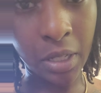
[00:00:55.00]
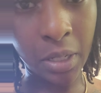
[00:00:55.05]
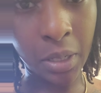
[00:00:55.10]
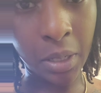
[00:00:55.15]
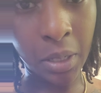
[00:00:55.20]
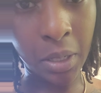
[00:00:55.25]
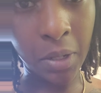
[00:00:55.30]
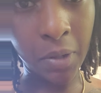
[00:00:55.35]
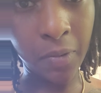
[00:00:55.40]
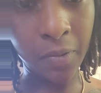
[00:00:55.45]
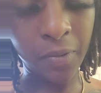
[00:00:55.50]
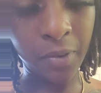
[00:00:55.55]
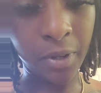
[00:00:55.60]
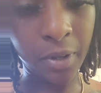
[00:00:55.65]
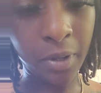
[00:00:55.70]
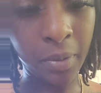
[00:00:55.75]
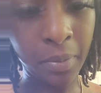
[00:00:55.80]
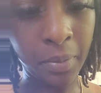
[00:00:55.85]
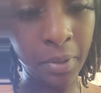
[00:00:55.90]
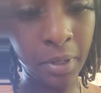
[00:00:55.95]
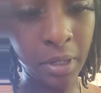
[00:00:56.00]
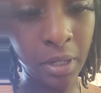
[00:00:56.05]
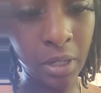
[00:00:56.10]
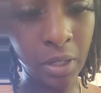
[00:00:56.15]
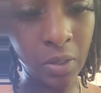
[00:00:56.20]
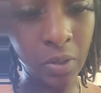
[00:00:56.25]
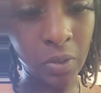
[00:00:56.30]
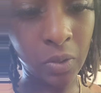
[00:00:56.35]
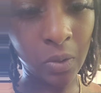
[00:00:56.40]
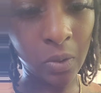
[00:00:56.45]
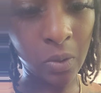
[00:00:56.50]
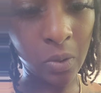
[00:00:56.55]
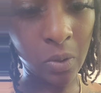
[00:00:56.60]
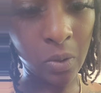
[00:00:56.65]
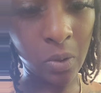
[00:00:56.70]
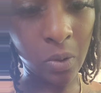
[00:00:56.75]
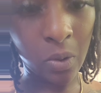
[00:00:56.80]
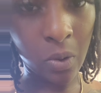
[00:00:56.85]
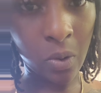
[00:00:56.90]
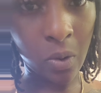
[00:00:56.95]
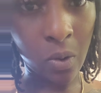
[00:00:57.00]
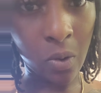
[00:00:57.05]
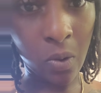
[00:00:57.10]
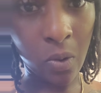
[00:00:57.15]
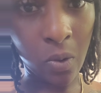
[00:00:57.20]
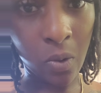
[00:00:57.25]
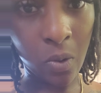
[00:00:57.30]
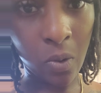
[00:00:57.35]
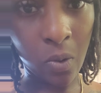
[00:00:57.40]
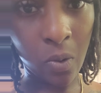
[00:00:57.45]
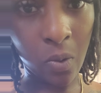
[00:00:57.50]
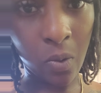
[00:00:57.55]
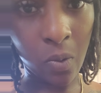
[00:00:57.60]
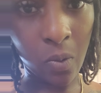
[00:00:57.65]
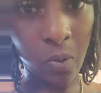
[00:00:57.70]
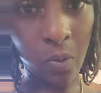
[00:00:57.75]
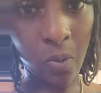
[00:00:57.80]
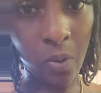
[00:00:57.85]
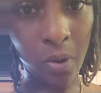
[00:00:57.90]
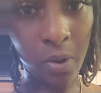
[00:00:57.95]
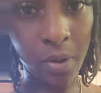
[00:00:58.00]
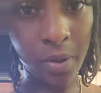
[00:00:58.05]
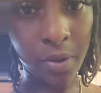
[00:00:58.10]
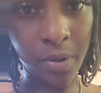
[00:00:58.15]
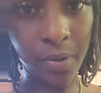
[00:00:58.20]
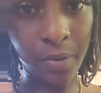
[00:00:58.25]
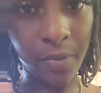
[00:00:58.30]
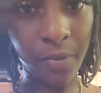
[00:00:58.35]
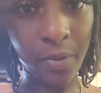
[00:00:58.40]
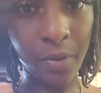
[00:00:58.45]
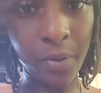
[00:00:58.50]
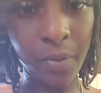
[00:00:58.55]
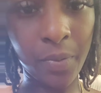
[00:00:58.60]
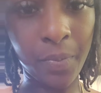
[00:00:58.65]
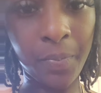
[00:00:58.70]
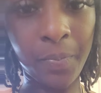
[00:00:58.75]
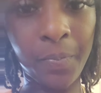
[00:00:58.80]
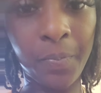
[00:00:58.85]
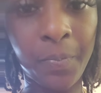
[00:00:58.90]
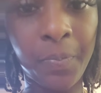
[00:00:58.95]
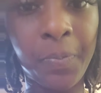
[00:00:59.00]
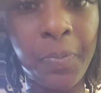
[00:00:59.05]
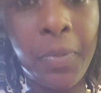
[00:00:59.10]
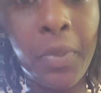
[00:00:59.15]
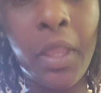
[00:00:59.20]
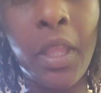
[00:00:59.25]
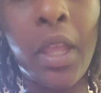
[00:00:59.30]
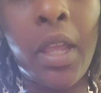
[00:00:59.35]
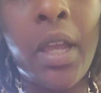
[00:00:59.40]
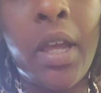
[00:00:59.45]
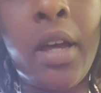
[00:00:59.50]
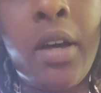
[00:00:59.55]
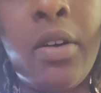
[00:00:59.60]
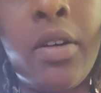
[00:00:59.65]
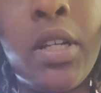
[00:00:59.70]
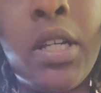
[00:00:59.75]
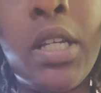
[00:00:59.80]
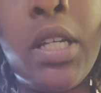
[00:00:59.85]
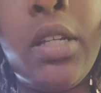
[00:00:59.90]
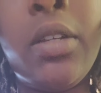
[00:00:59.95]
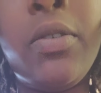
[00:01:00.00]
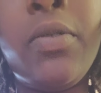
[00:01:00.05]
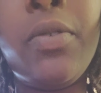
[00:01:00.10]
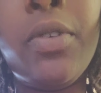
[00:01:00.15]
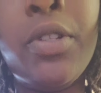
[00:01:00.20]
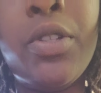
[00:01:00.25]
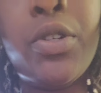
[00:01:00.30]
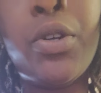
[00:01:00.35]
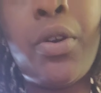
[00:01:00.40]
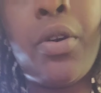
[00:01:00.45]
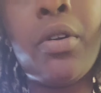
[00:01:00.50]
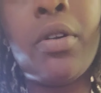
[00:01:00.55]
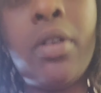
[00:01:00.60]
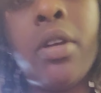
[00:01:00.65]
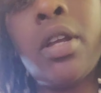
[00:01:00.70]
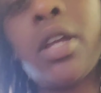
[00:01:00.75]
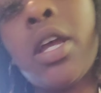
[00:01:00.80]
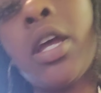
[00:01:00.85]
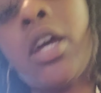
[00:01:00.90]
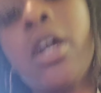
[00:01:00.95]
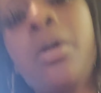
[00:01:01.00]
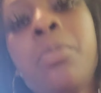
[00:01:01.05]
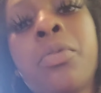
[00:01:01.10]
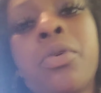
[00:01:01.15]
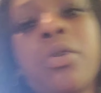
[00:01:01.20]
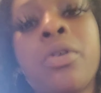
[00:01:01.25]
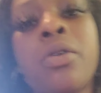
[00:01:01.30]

lift up, it looks wonderful. I'll even turn the camera